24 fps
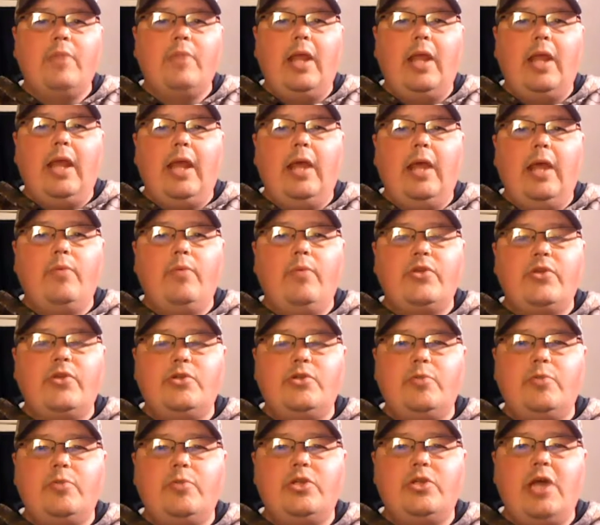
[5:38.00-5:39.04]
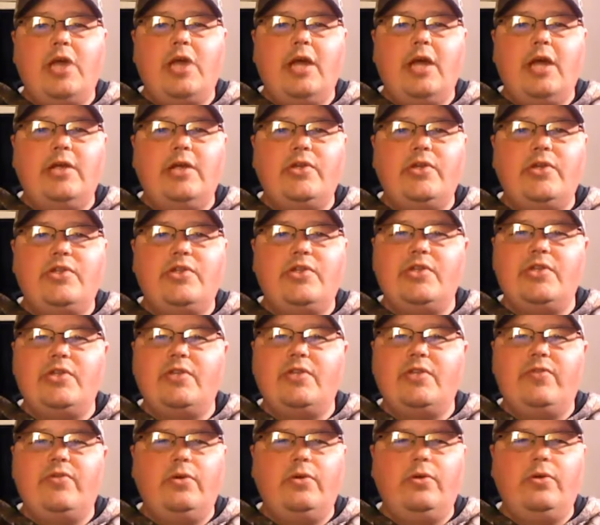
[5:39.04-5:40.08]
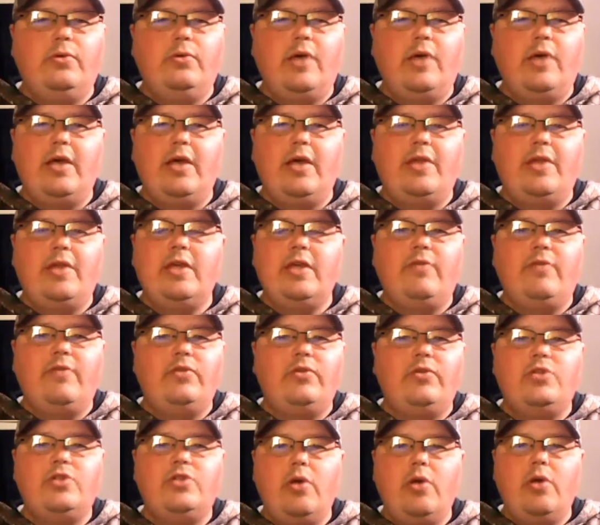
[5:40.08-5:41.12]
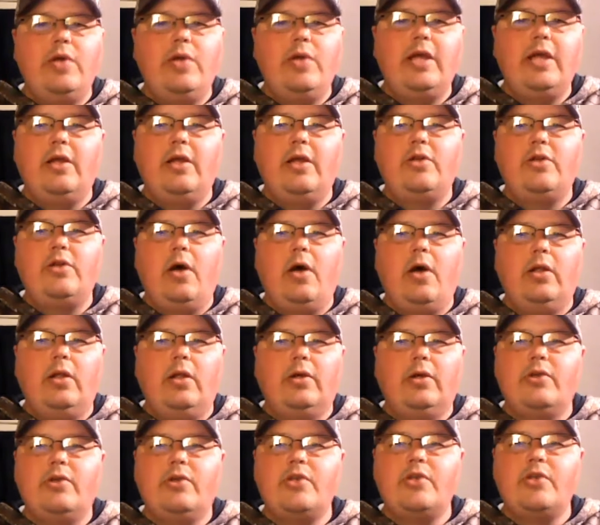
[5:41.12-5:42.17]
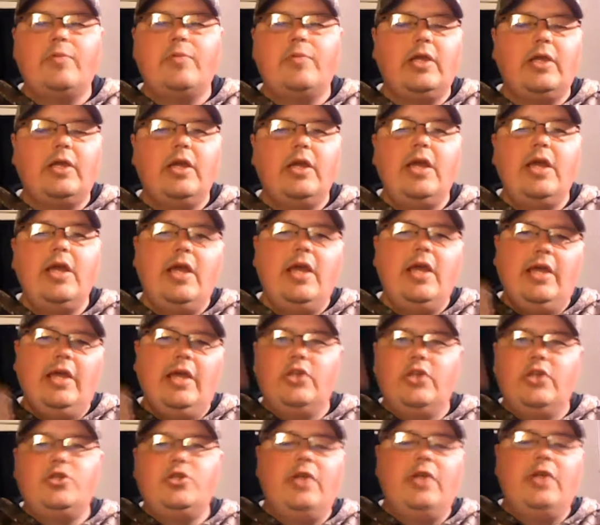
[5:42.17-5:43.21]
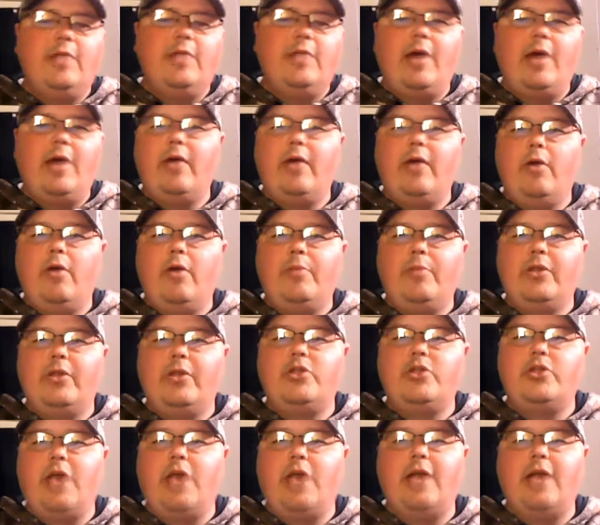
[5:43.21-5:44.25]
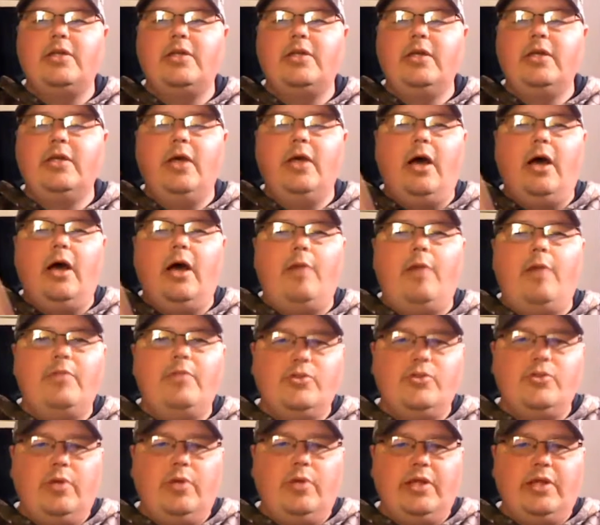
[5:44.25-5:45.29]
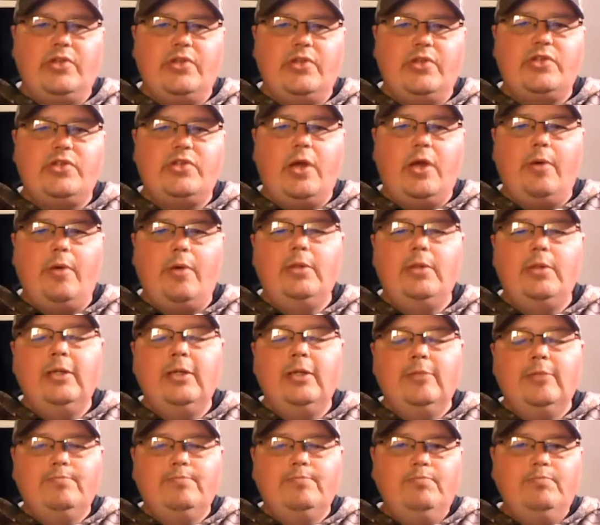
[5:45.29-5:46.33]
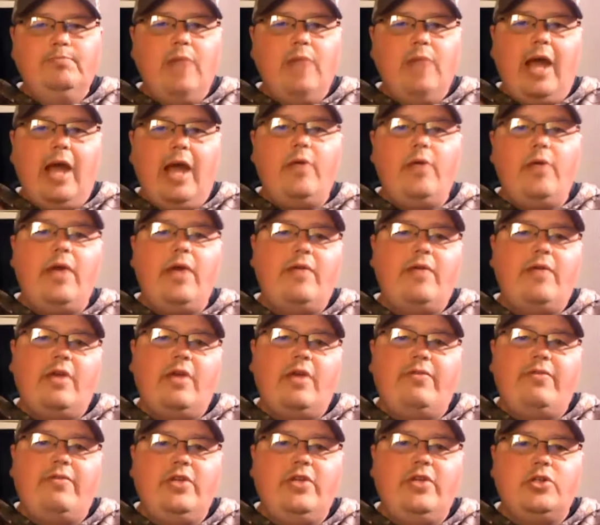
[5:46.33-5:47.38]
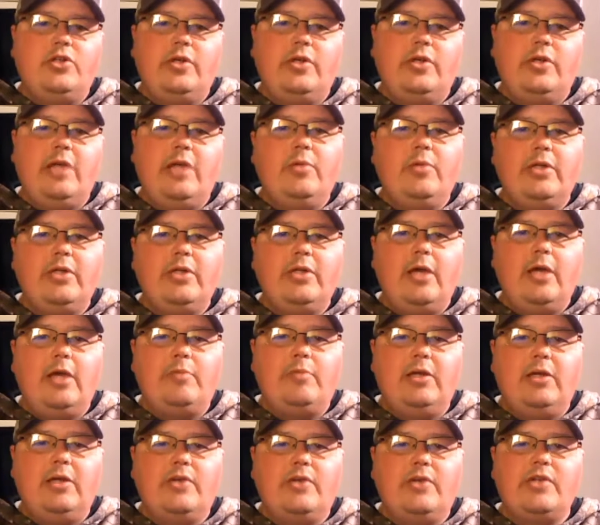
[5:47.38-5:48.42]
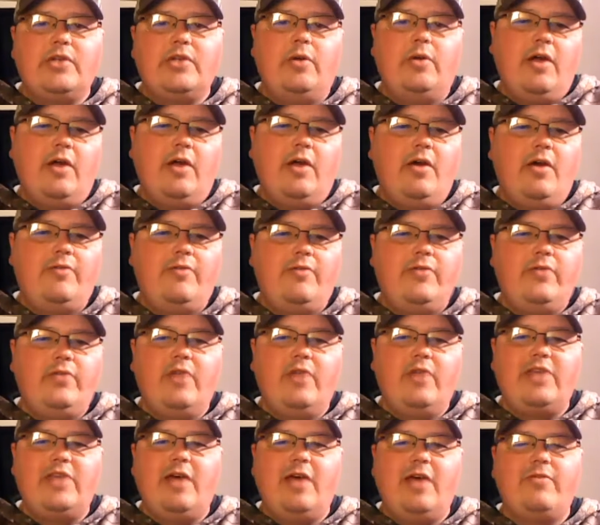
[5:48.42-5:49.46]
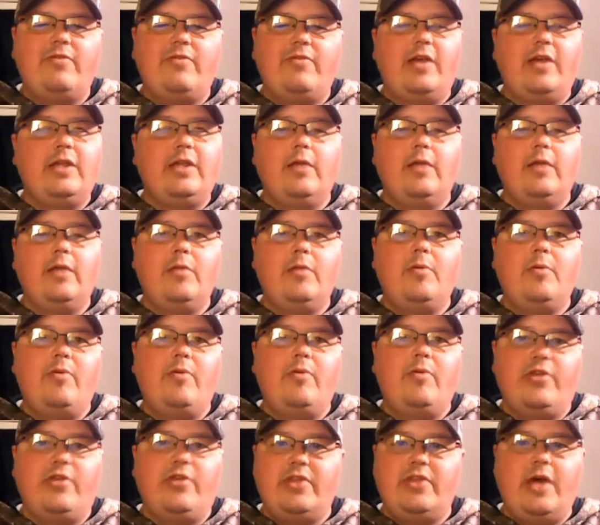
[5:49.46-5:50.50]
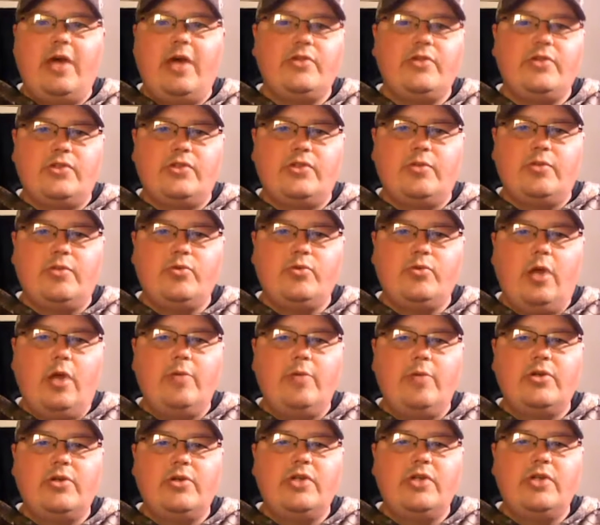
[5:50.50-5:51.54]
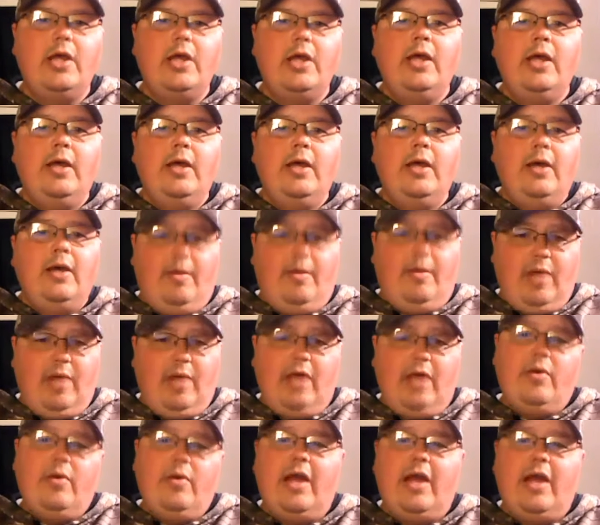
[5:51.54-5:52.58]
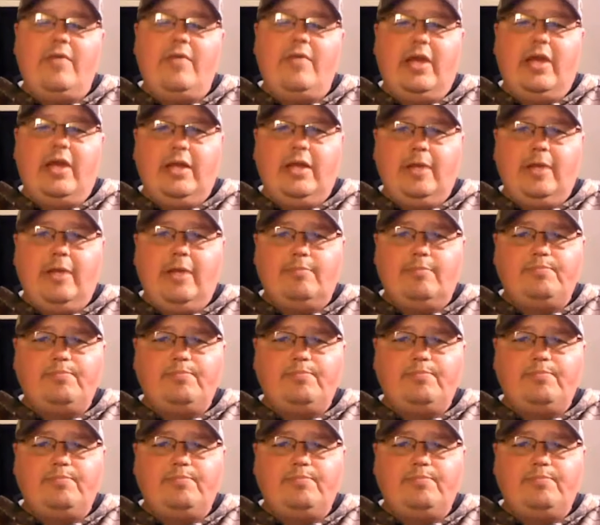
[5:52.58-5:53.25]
And what super chat is if you, I think if you donate $1 or something, it gets your name higher up on the chat, is what it is. So I don't have that feature enabled yet because I don't have, you have to have, I think, a minimum of 1,000 subscribers. I don't have that yet.